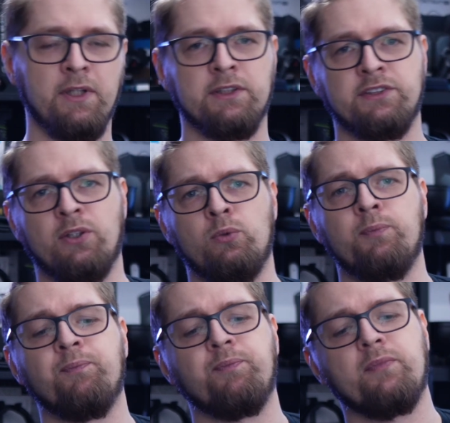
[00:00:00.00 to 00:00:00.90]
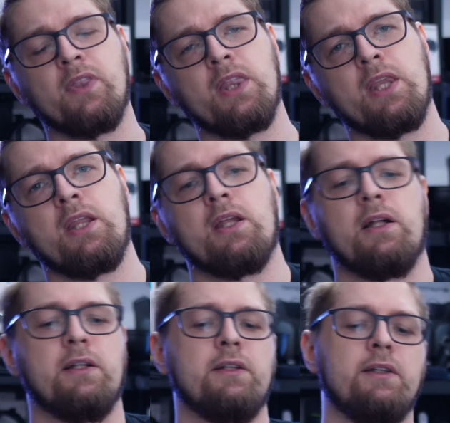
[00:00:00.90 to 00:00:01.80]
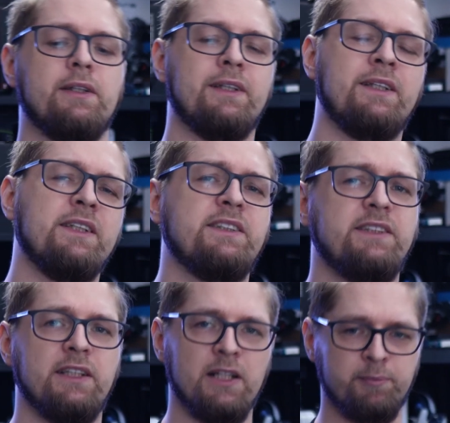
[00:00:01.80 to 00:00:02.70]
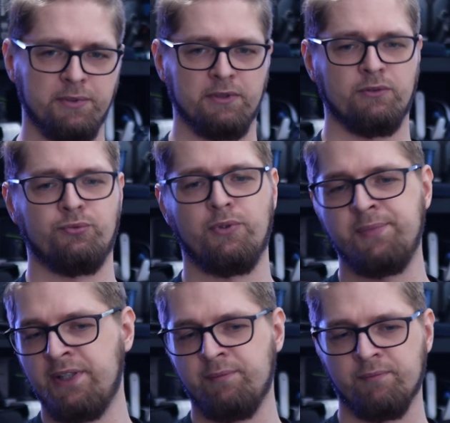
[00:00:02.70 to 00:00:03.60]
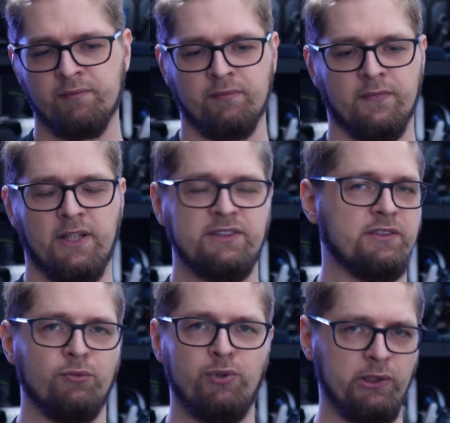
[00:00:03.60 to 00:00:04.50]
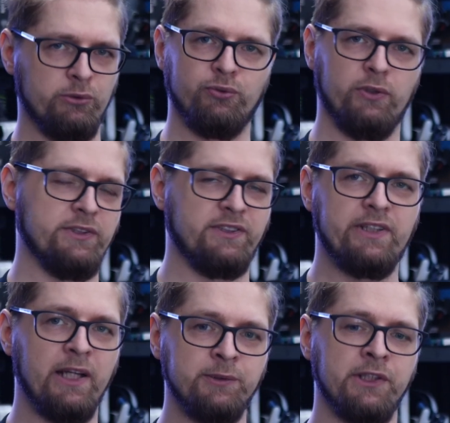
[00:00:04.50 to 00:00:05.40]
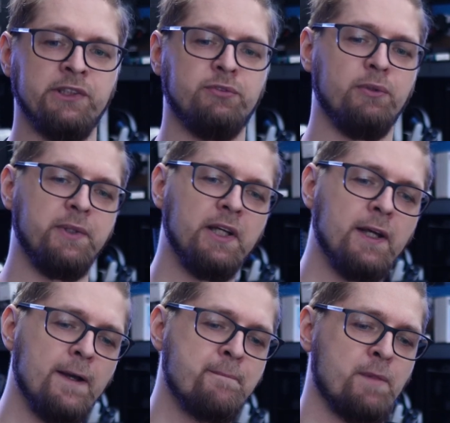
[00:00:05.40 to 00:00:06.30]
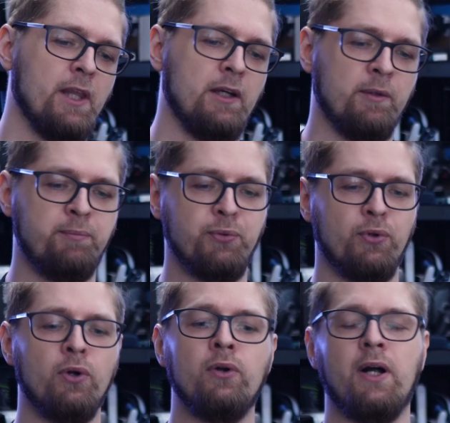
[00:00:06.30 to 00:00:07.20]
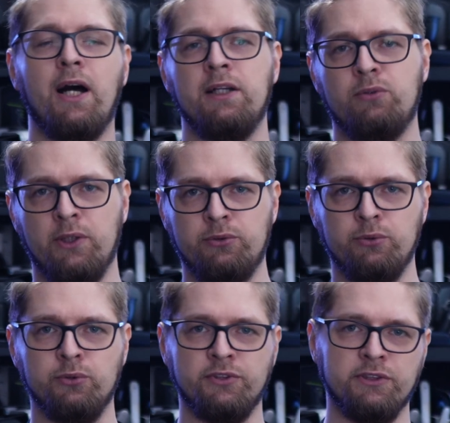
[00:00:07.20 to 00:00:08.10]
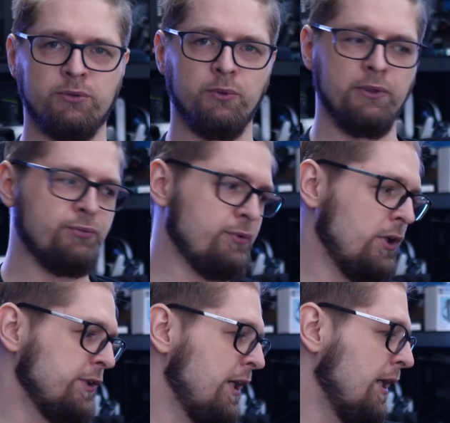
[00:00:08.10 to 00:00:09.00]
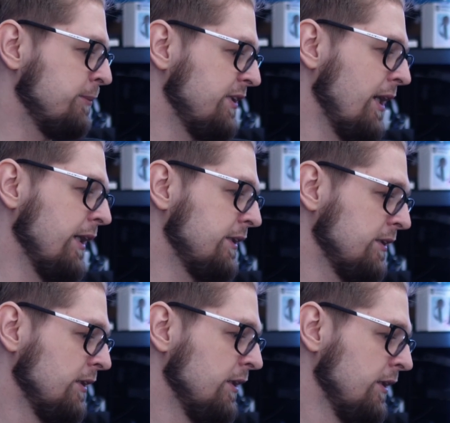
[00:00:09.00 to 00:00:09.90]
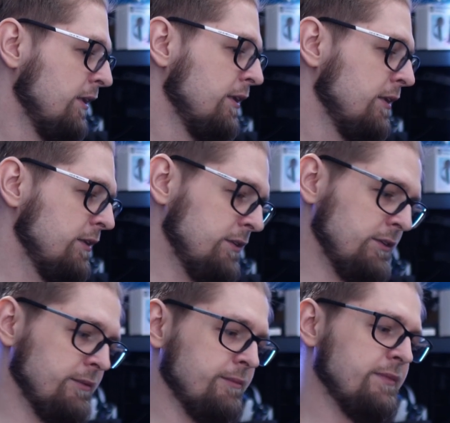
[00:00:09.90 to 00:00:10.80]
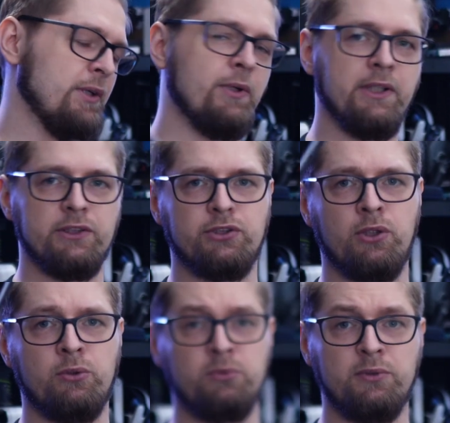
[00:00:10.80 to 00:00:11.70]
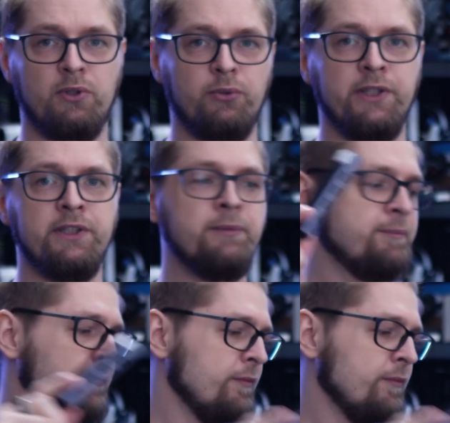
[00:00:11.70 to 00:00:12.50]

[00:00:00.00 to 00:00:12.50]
So this setup, for me, it's very useful. It's a game changer for me. Before, I tried to use it with other hubs, like the one I show already.